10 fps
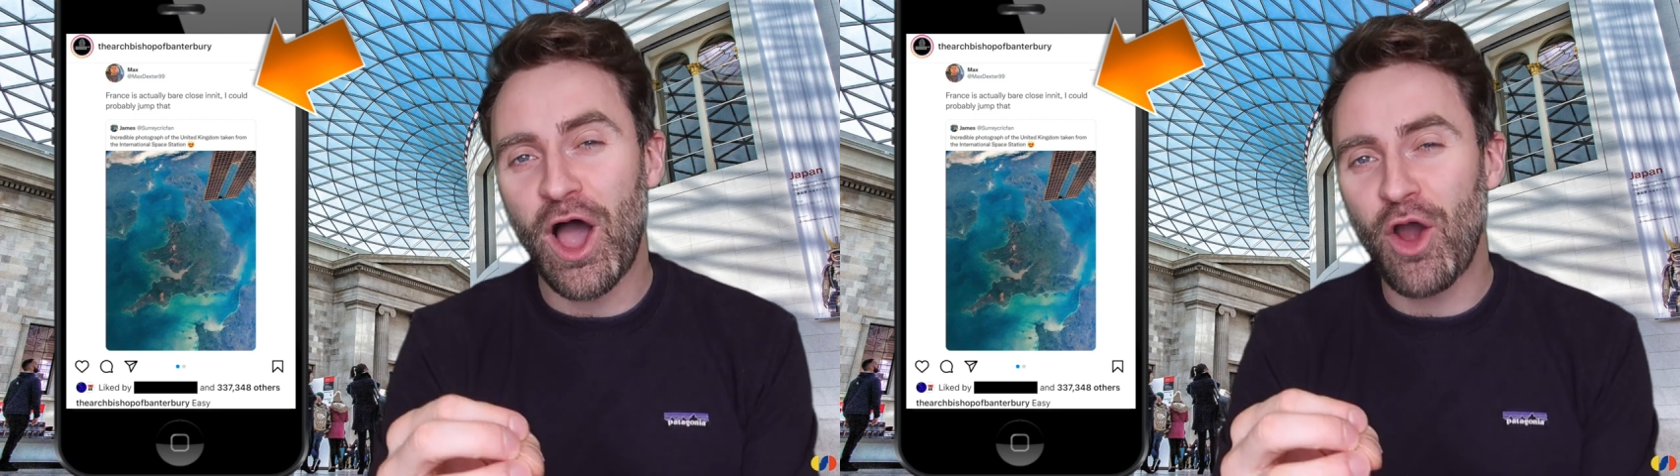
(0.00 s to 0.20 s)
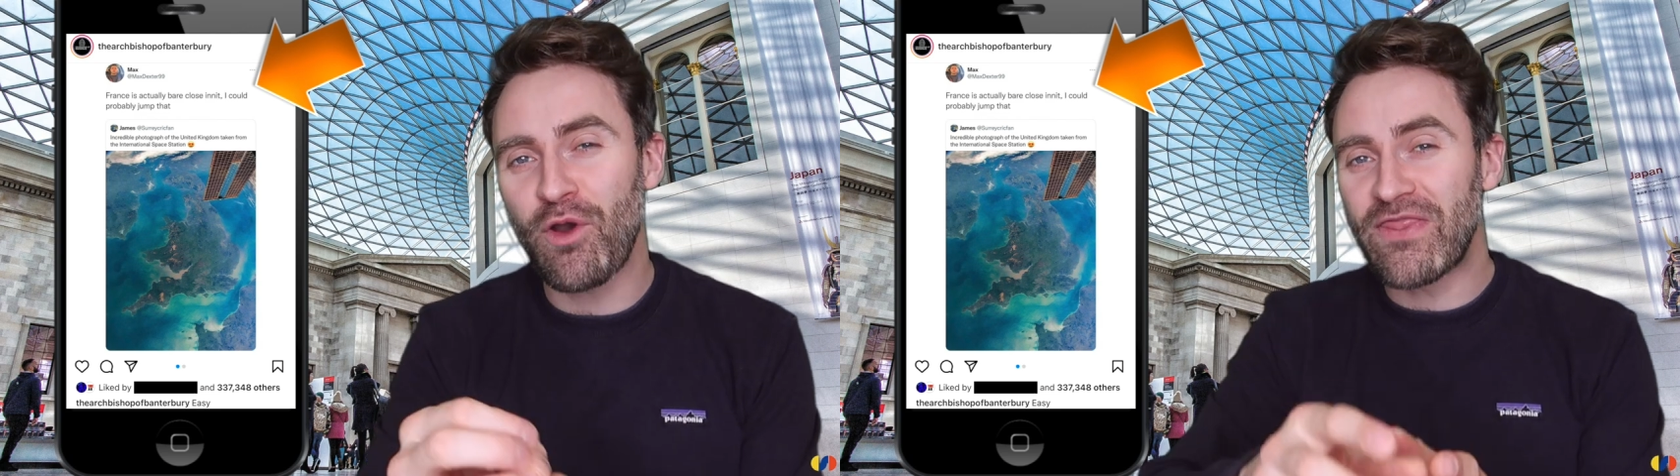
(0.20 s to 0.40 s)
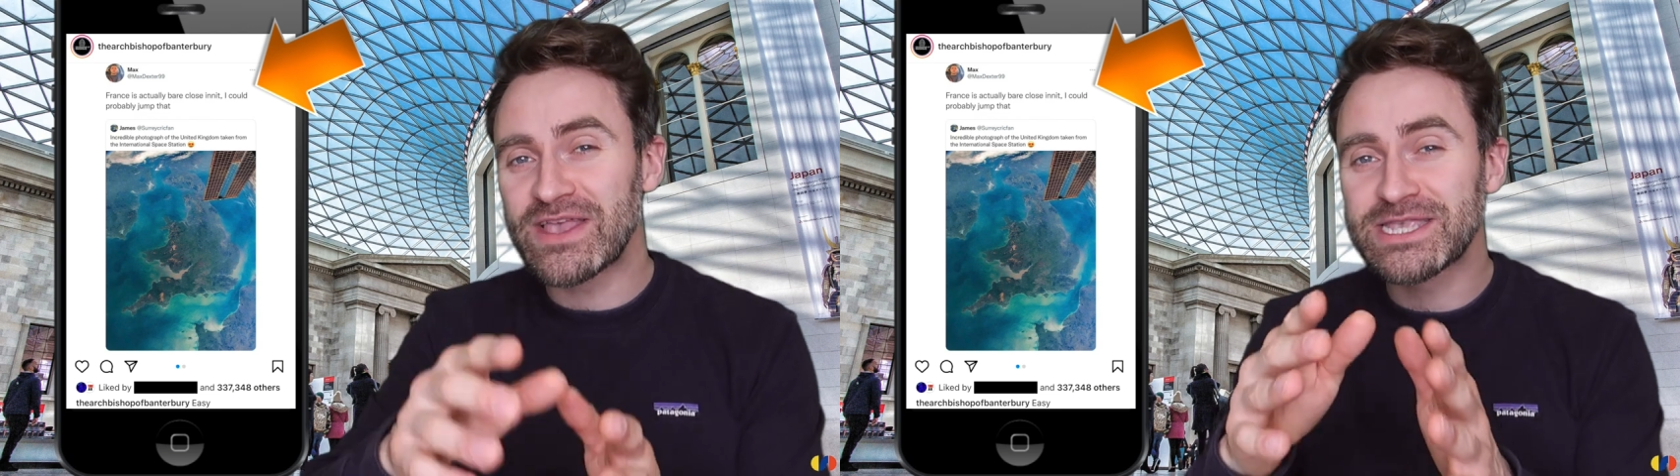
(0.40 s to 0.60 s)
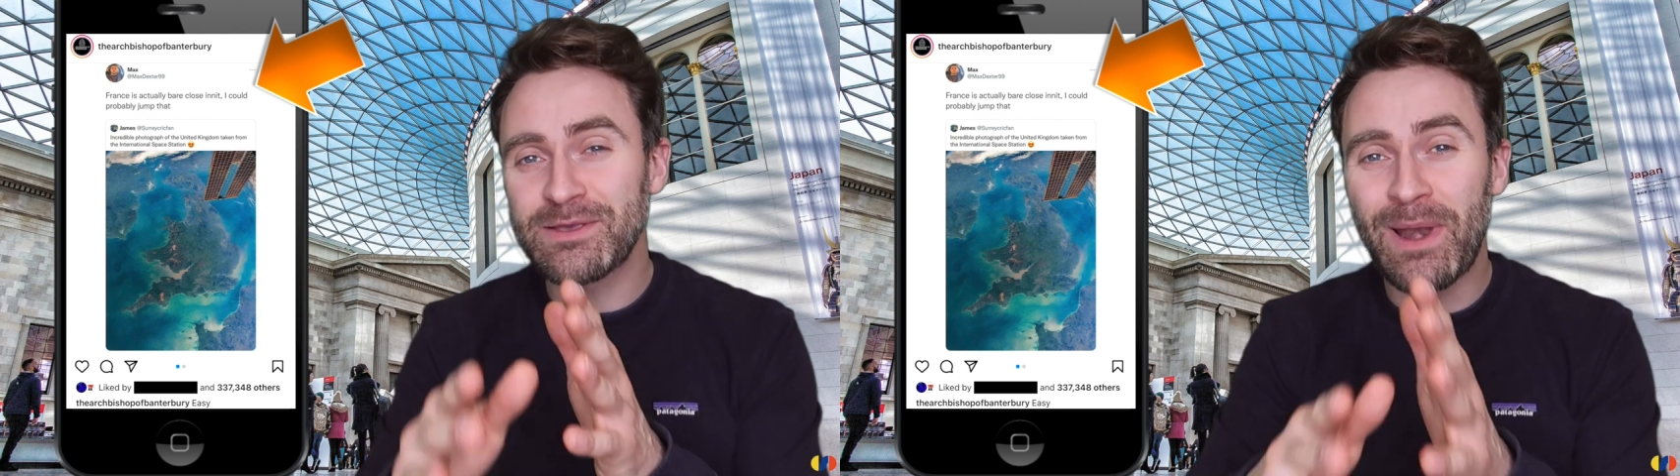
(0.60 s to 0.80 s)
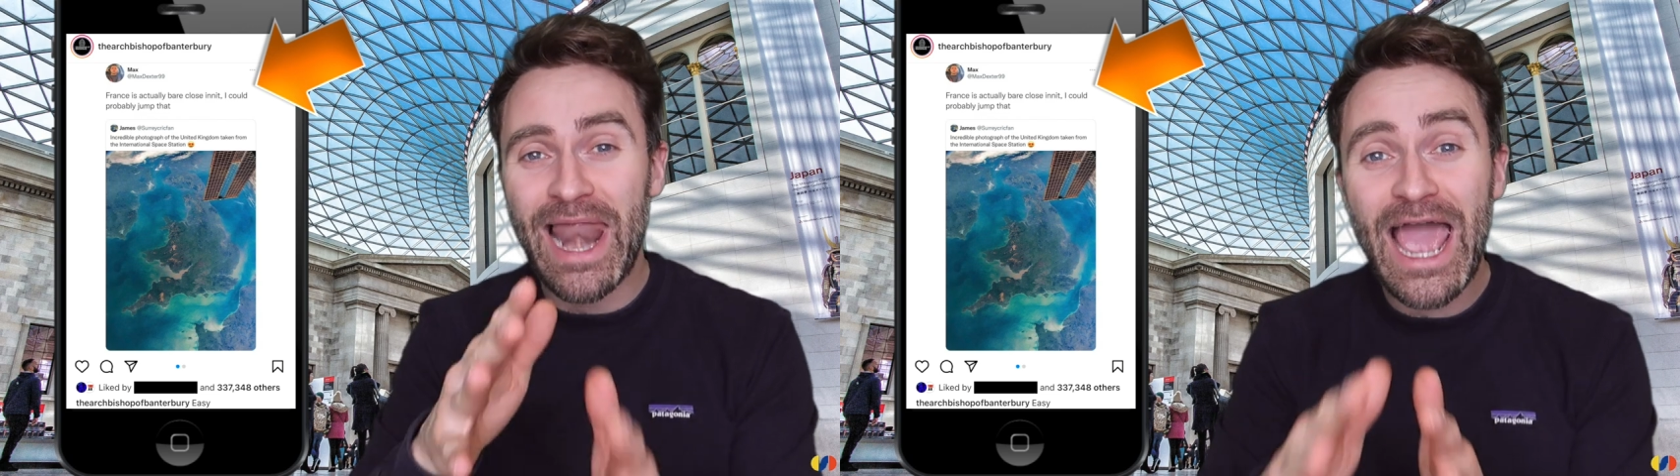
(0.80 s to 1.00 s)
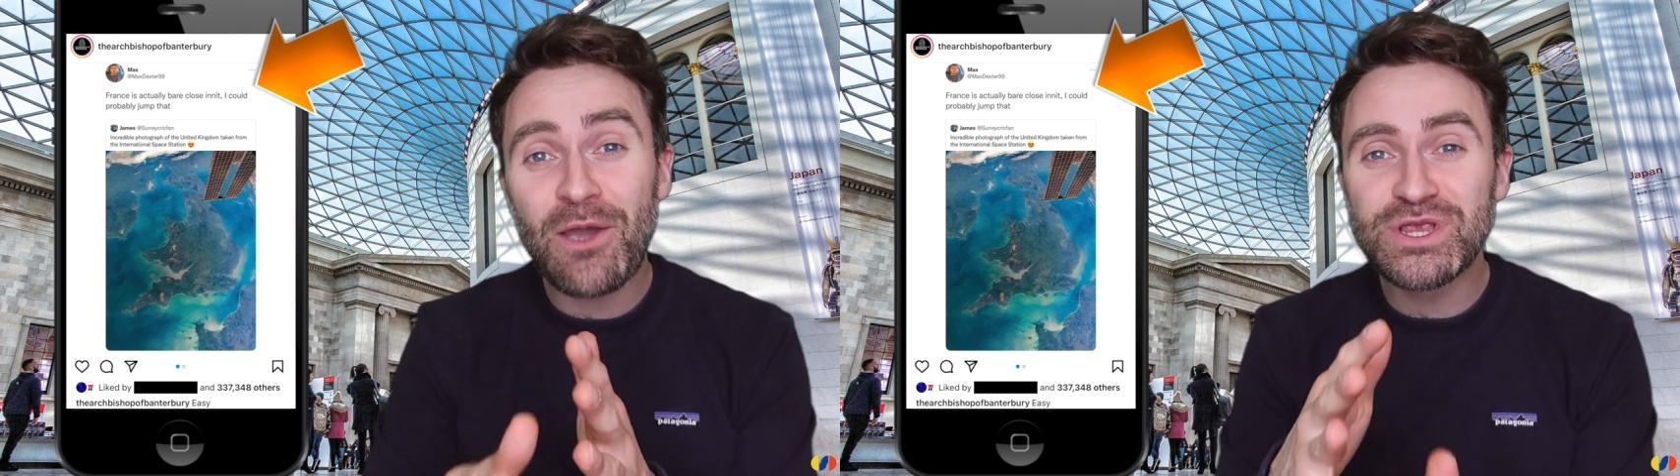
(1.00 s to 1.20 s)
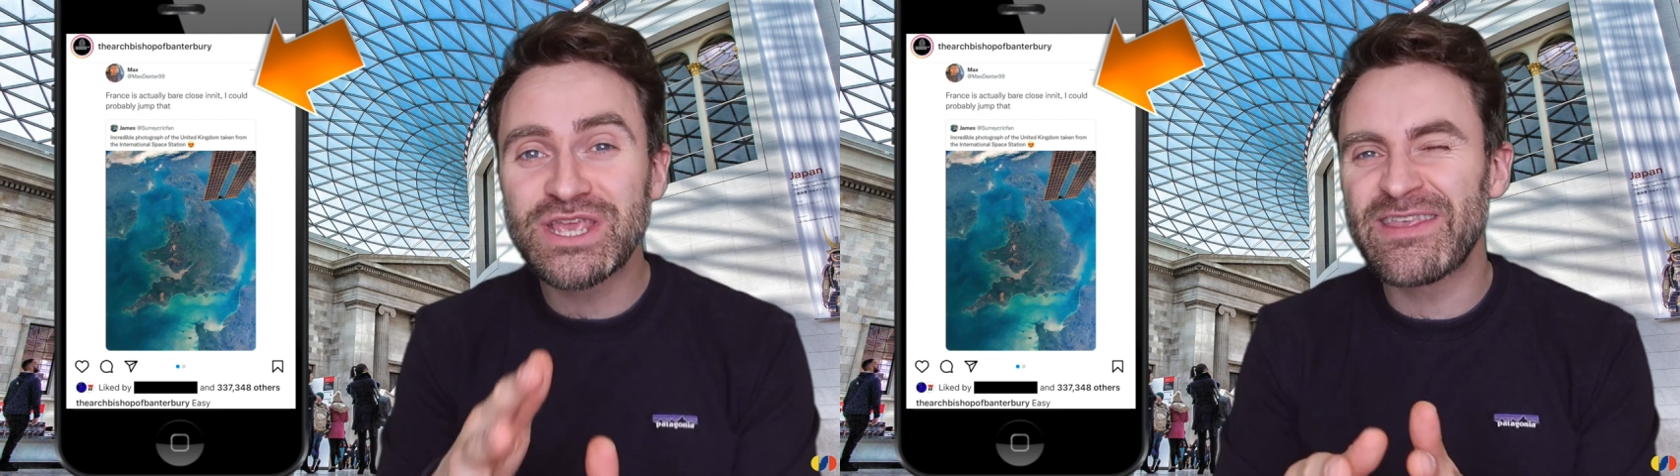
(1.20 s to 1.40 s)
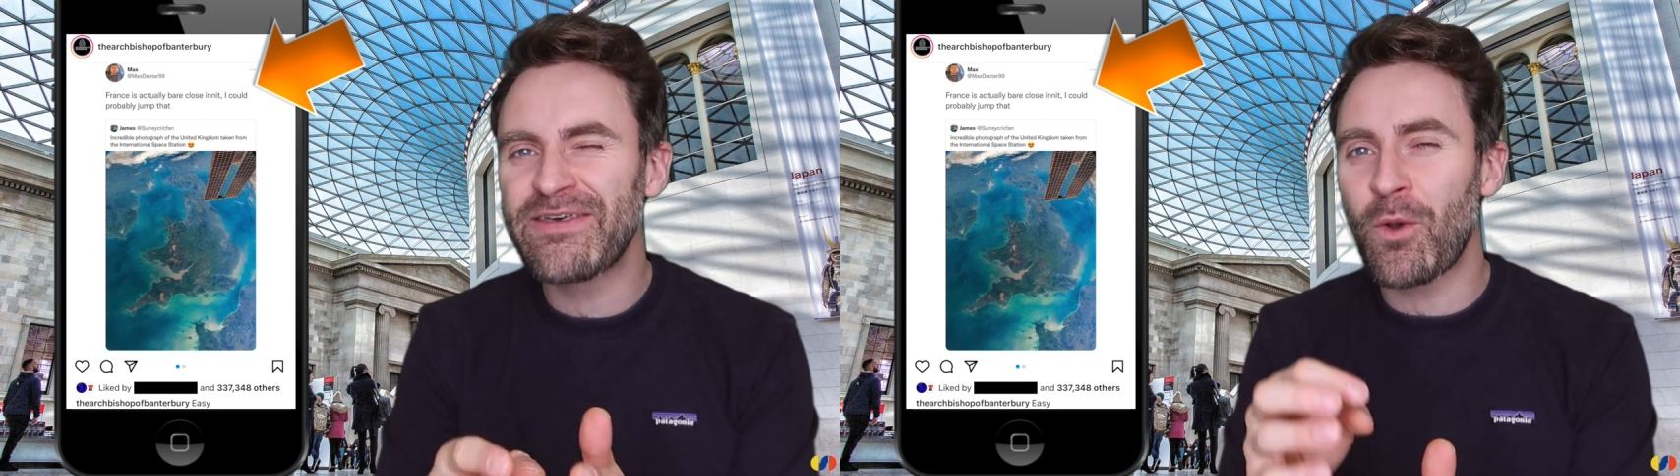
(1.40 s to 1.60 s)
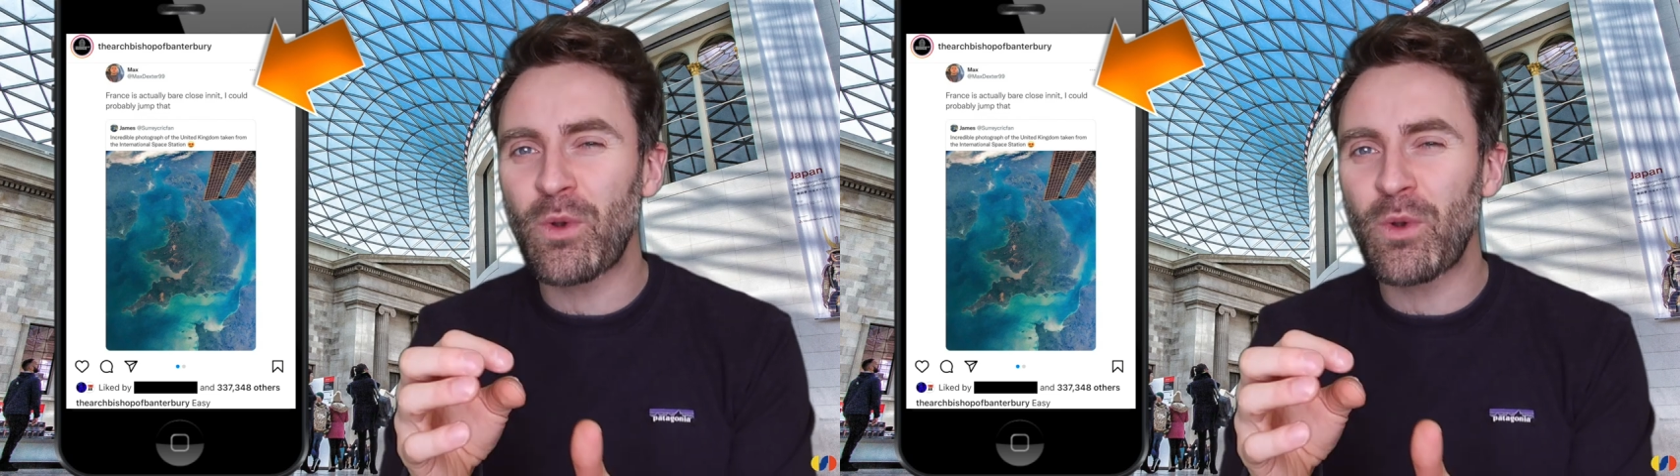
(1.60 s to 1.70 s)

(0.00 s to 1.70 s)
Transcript: All right, there's some language in there that